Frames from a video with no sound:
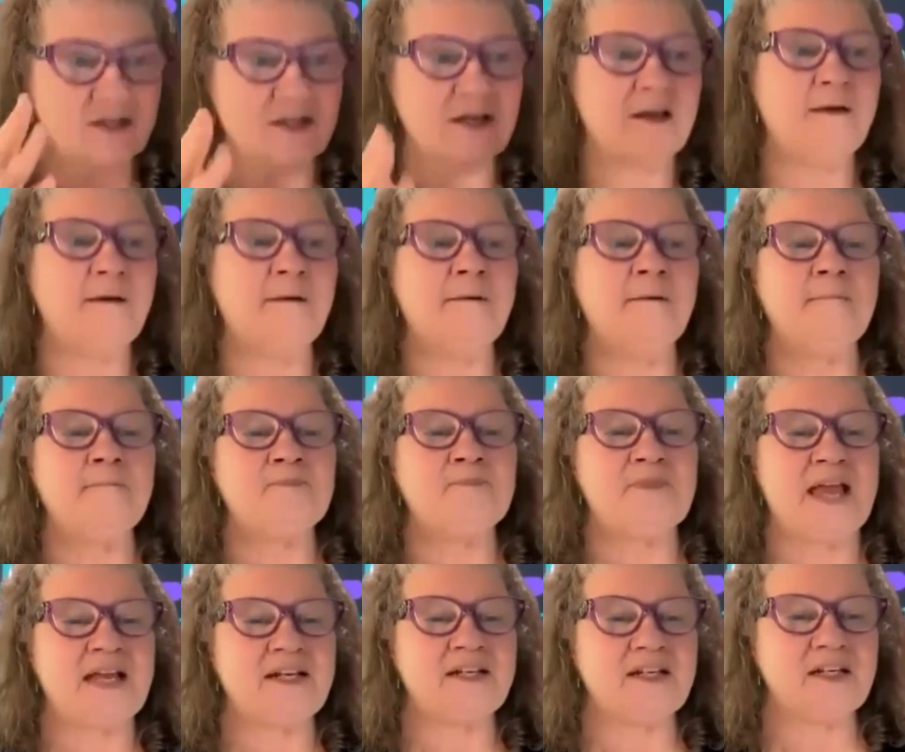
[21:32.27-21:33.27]
it
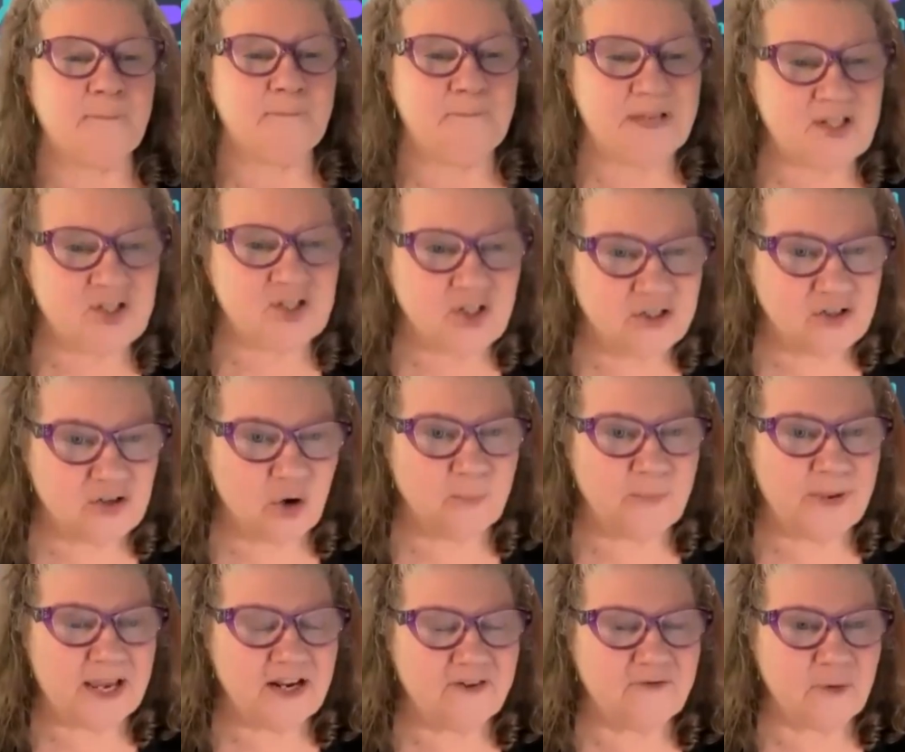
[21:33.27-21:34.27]
that commissions
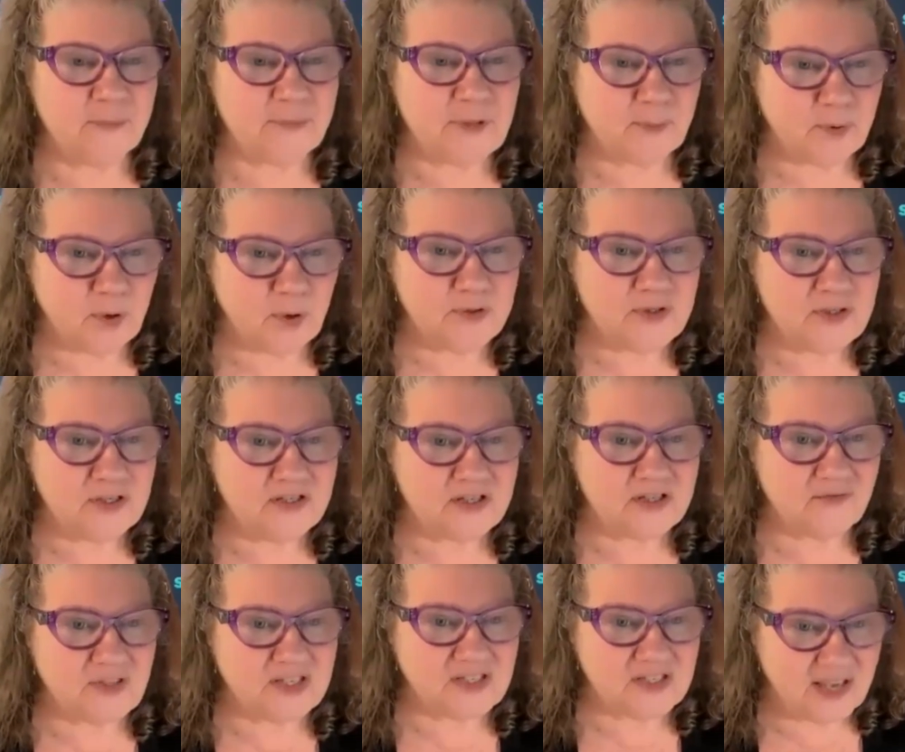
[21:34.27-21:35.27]
are paid from the
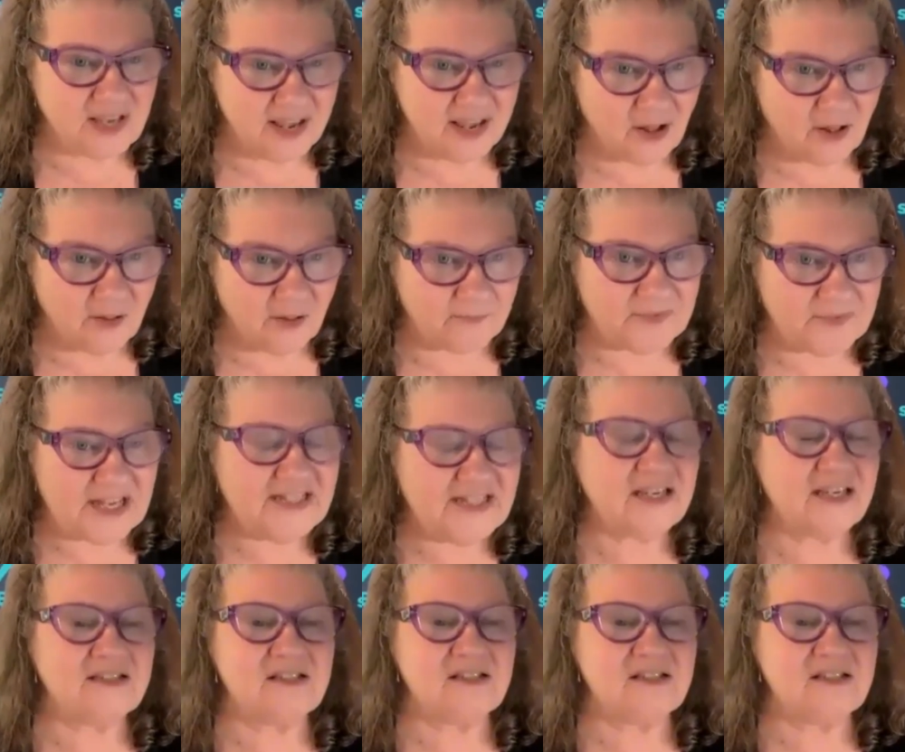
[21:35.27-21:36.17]
proceeds of the sale. It